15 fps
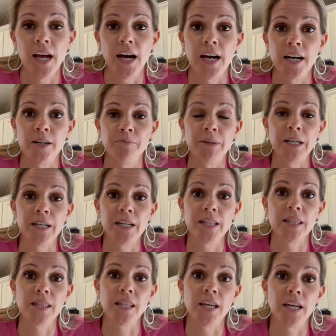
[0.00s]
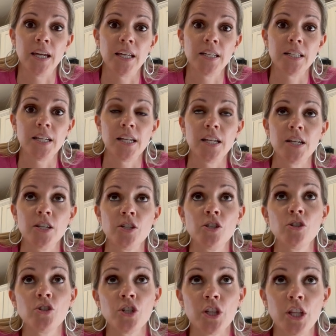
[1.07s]
that
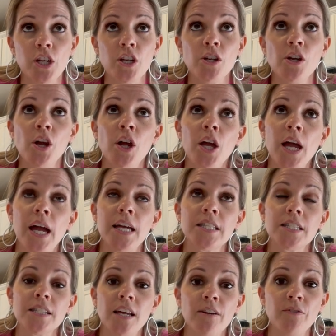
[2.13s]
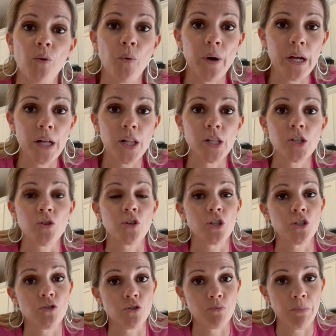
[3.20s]
usually instead of oil, you
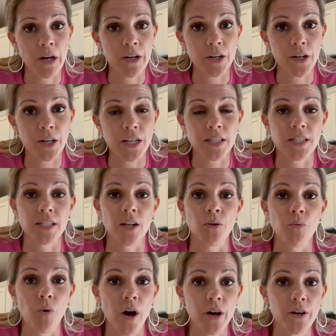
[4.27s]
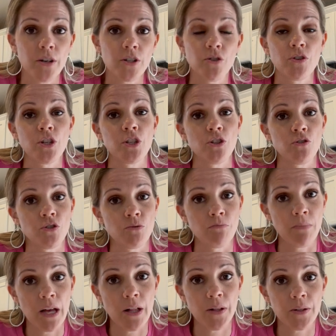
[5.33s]
could use butter. Instead of water, you can use
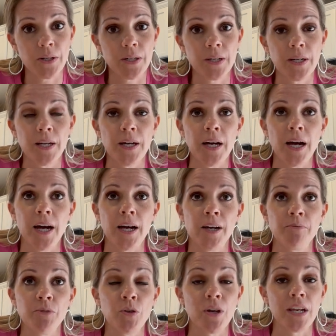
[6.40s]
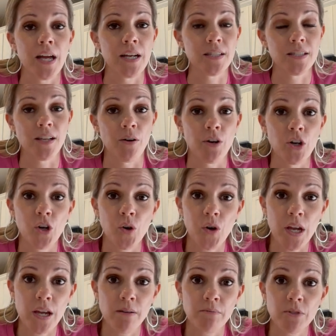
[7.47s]
milk. You can add sour
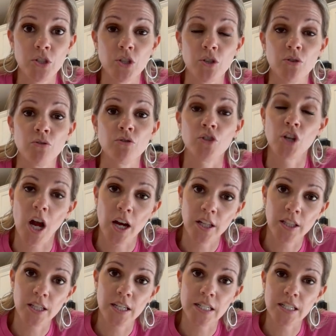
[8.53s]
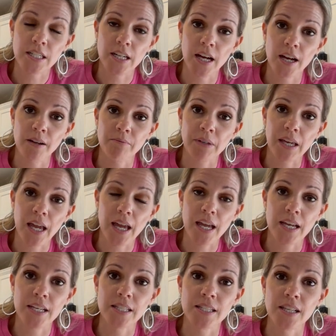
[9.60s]
cream to chocolate
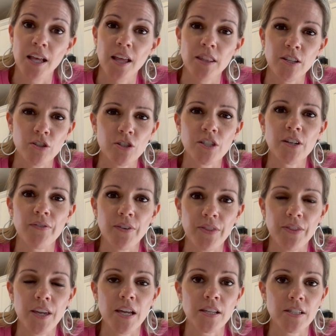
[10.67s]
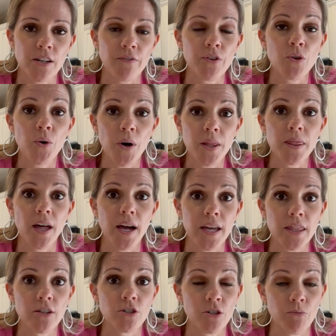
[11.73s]
cakes. There's different things, and if you go
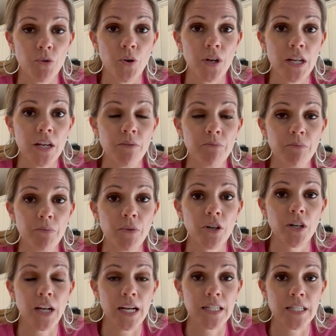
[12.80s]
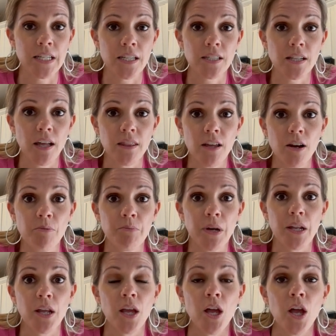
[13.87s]
online, there's some good ideas on there, but